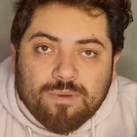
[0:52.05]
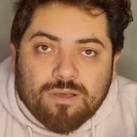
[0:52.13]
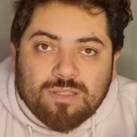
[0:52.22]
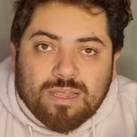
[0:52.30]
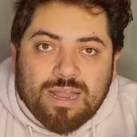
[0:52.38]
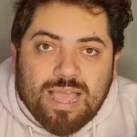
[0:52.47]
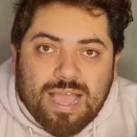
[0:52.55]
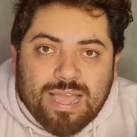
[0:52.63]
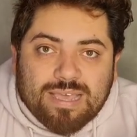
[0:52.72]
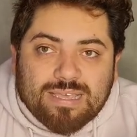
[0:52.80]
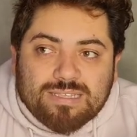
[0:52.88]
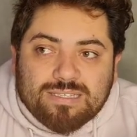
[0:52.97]
on an
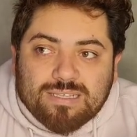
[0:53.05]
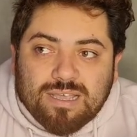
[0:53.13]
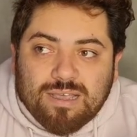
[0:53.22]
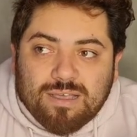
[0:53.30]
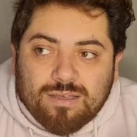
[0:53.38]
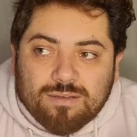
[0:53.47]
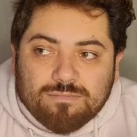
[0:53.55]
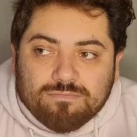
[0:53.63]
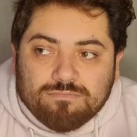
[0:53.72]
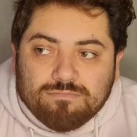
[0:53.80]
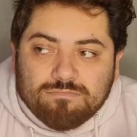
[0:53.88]
ICE um,